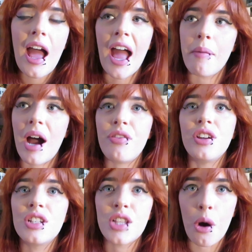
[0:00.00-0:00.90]
And
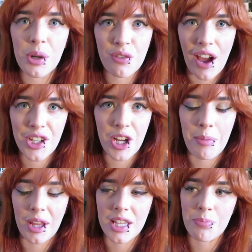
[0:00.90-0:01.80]
there's so much fat
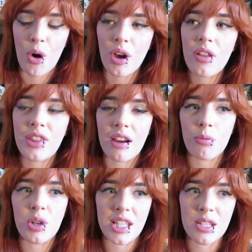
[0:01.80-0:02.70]
shaming in this book. There
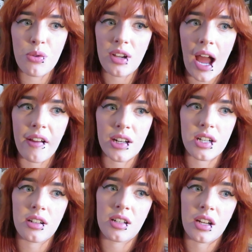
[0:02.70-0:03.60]
was this one
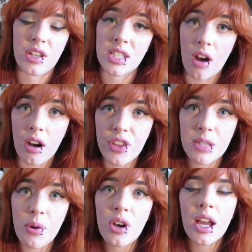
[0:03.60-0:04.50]
character near the start of
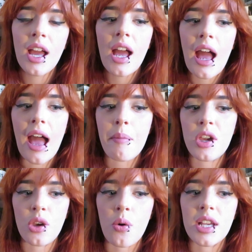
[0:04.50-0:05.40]
this book,
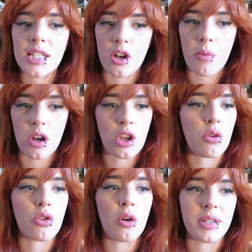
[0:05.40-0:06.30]
who is someone
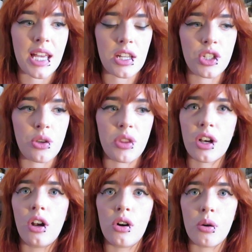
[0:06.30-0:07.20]
who comes into the
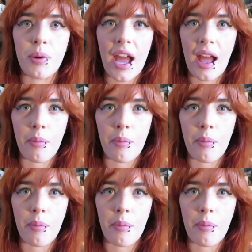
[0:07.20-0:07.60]
club,